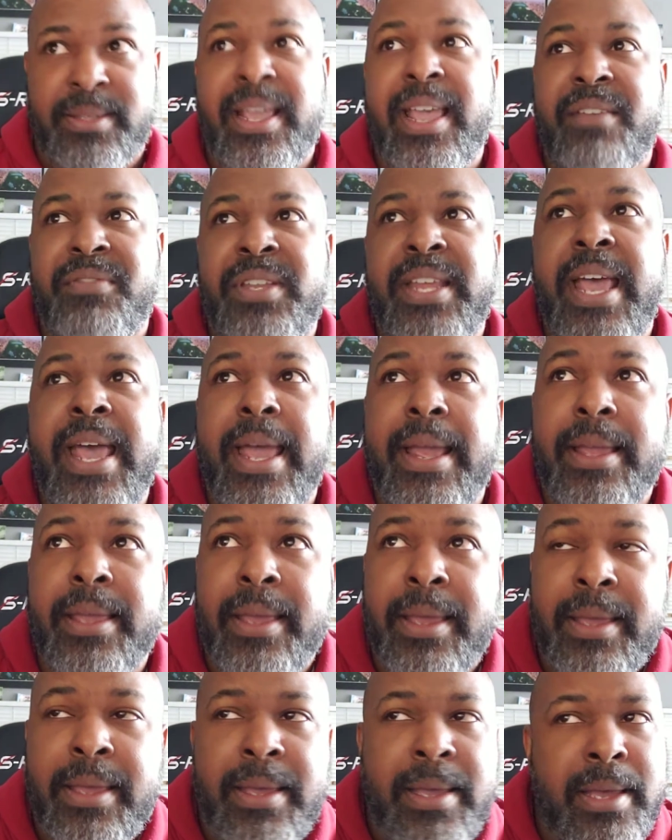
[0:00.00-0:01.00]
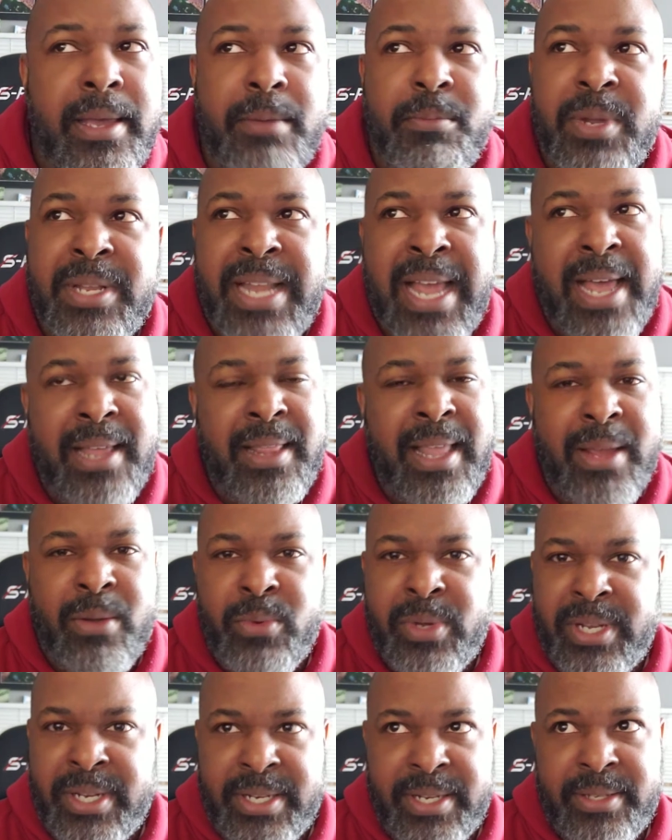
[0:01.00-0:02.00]
They have tech but not like
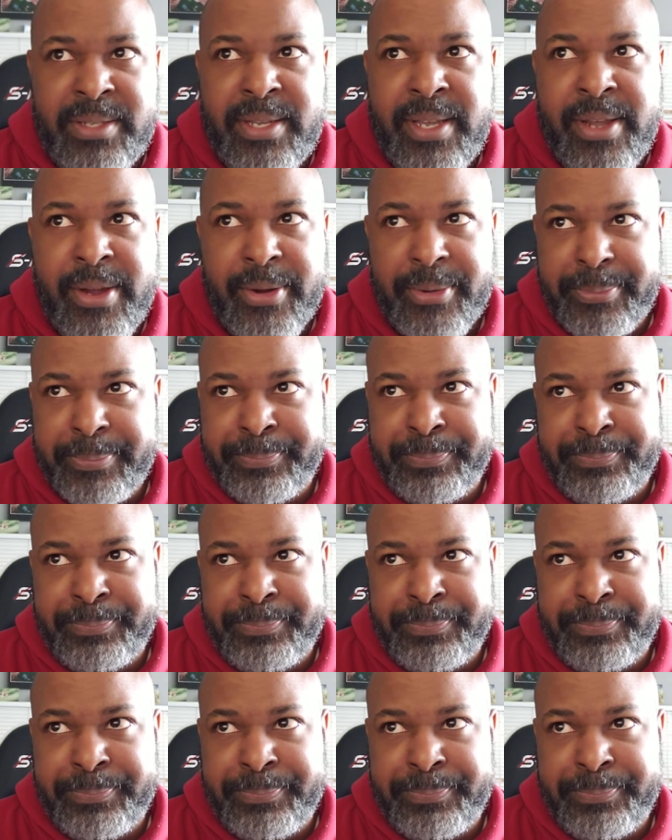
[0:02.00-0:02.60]
what it is here.